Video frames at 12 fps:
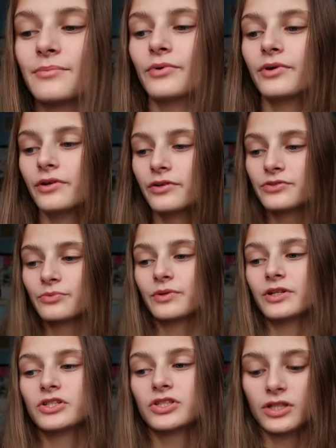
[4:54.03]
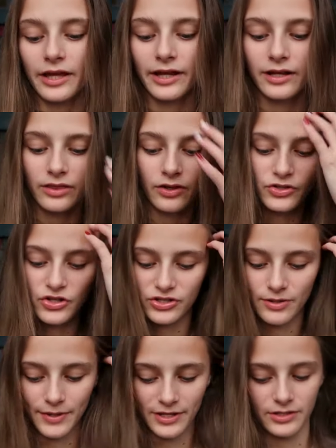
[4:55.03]
lip oils which like they're
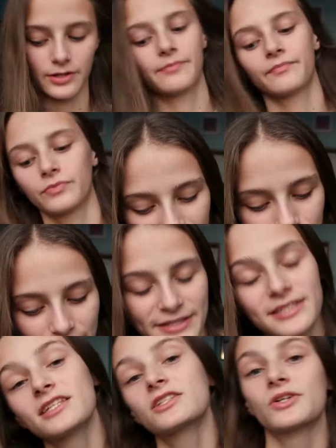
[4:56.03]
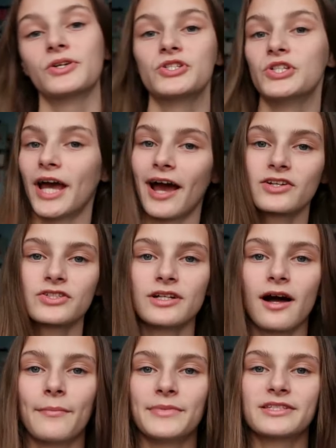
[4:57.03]
just amazing and then my sister she actually
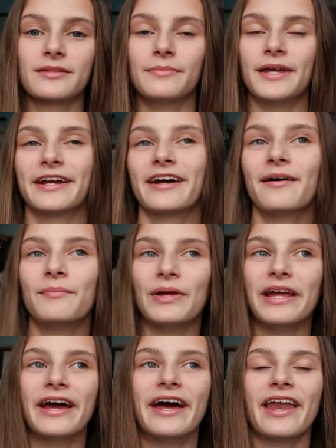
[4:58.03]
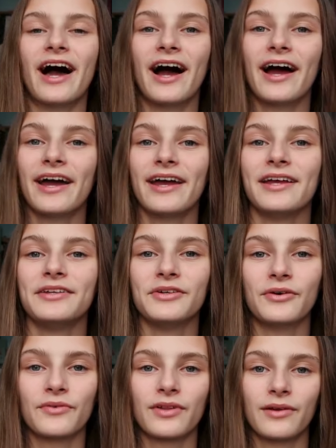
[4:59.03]
got me some makeup and I
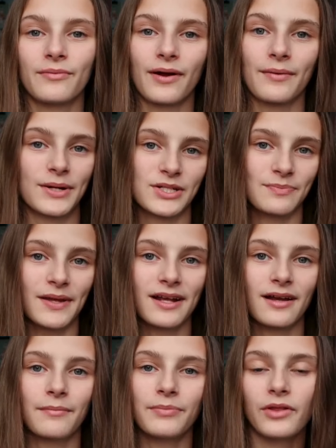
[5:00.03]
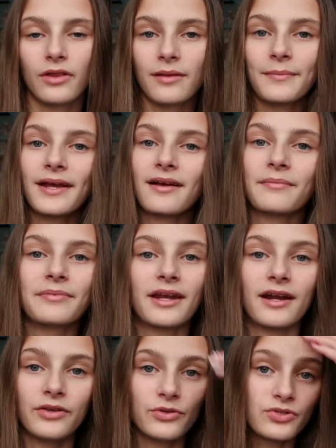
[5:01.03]
don't really wear much makeup the only makeup that
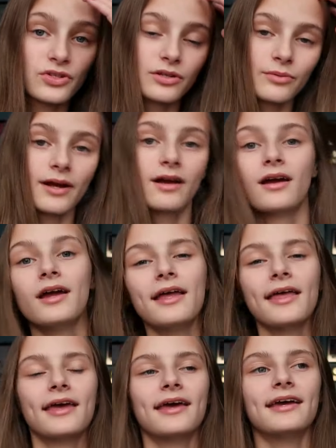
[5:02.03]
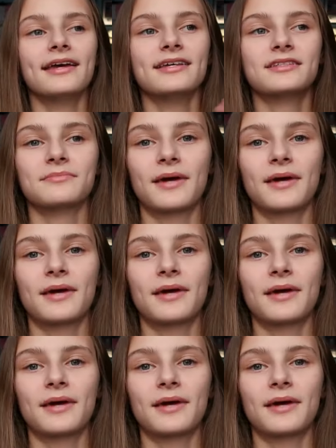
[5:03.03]
I usually wear is